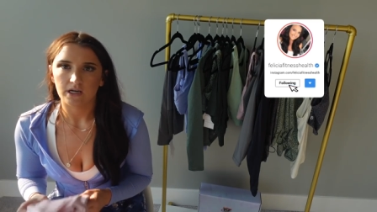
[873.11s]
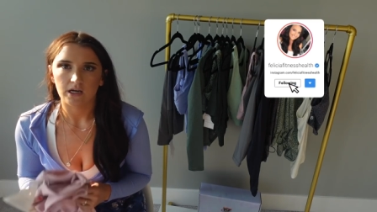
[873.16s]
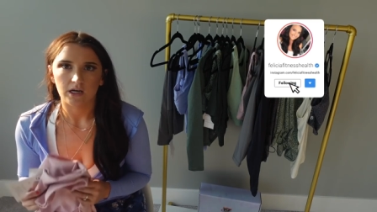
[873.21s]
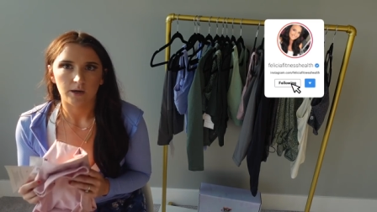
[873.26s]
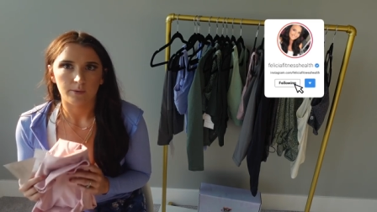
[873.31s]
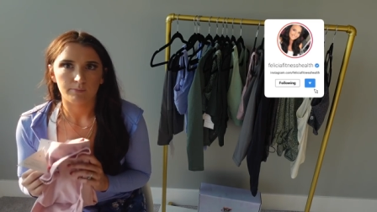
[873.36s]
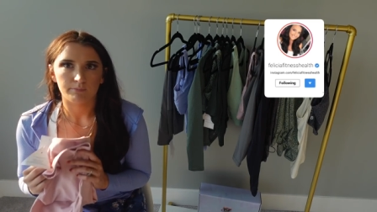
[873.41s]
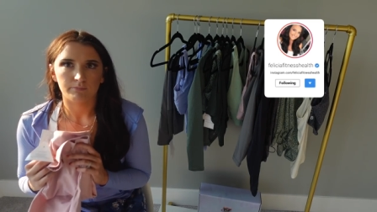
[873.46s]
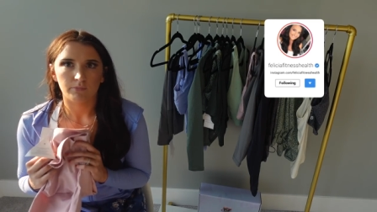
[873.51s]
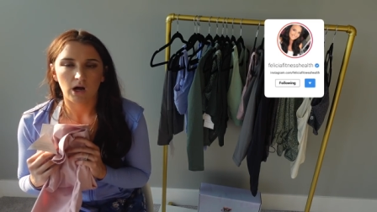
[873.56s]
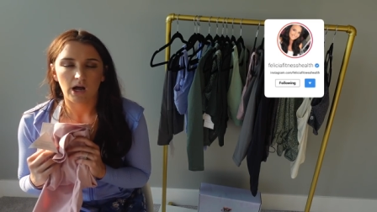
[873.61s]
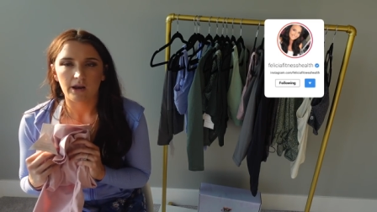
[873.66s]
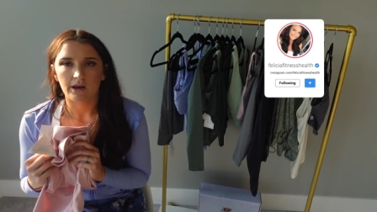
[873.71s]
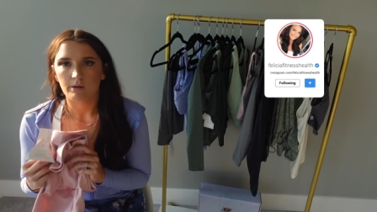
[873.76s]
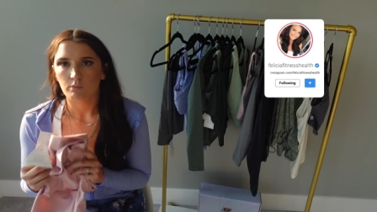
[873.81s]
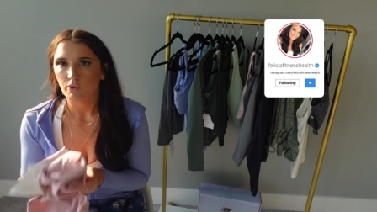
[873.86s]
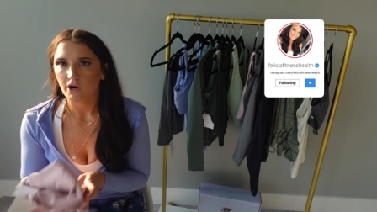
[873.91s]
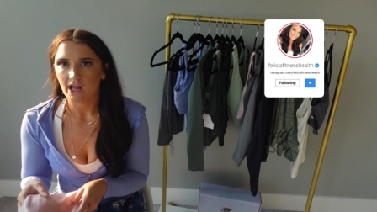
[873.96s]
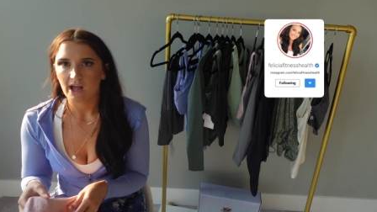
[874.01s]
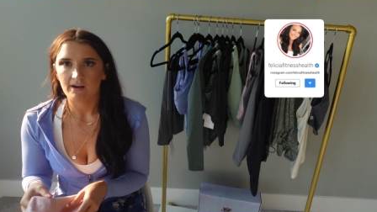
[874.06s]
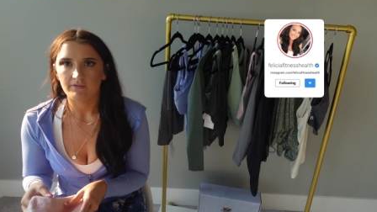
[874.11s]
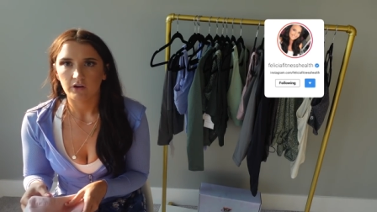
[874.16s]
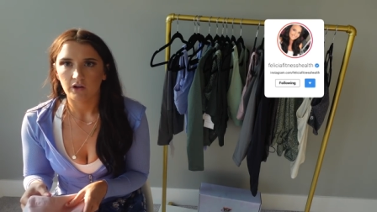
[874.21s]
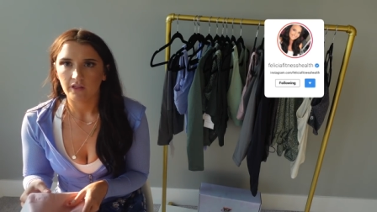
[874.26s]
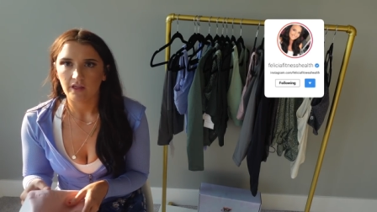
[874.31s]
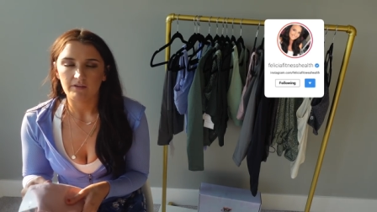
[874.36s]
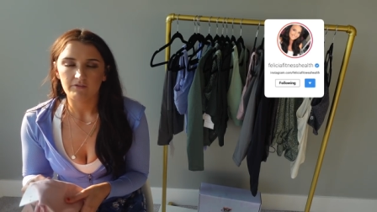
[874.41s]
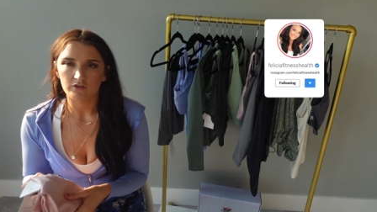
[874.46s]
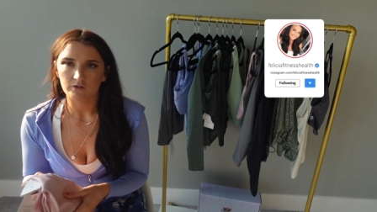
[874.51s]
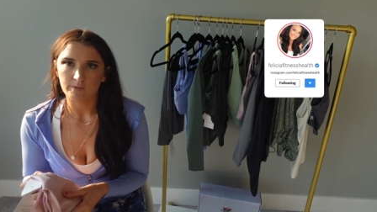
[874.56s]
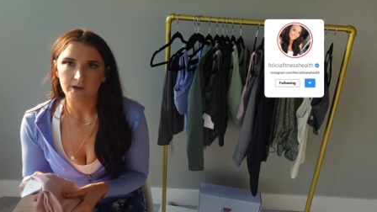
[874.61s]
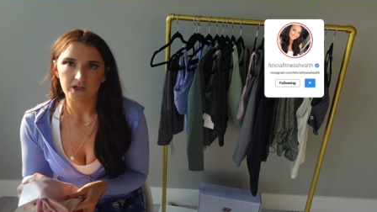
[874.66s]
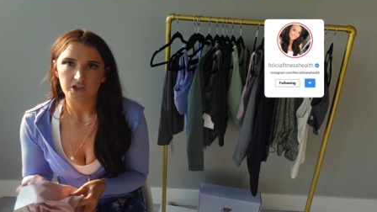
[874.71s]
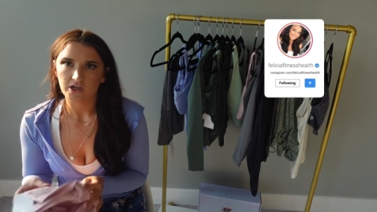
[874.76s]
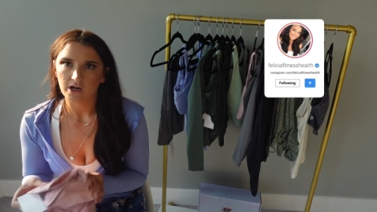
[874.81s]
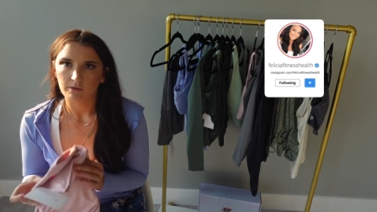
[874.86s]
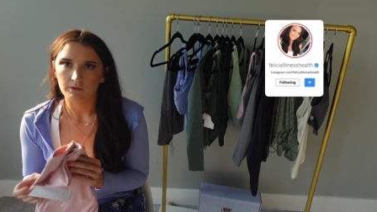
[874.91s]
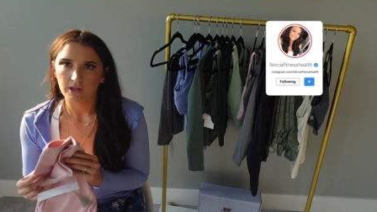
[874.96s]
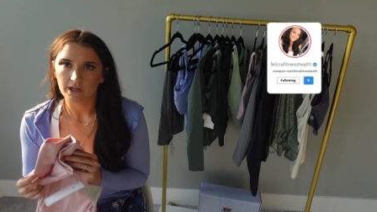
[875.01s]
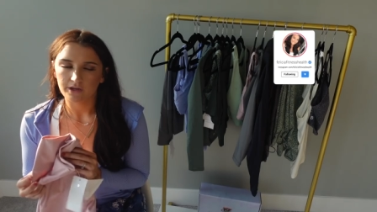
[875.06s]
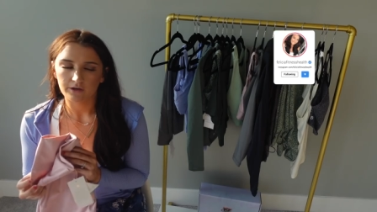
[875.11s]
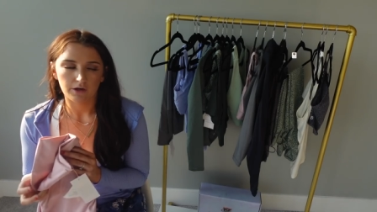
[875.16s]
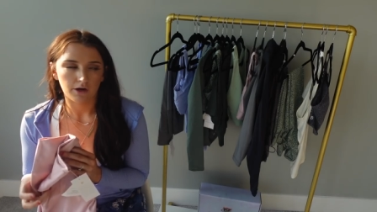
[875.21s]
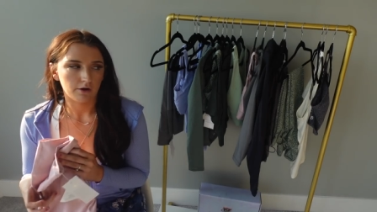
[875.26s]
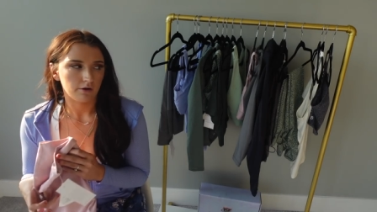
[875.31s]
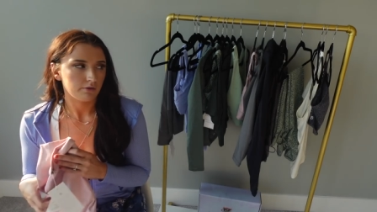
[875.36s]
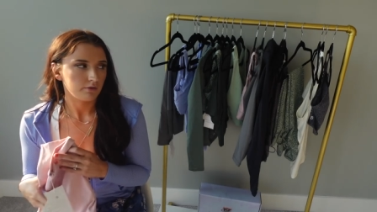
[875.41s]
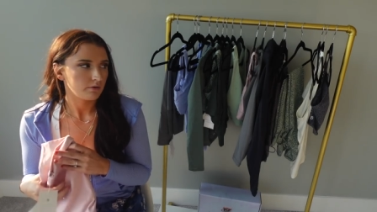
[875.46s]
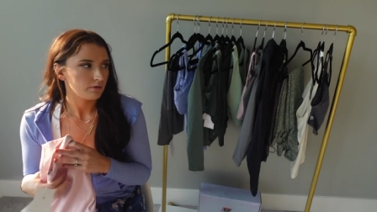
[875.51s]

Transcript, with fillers: And when I have all that information, I'll let you know.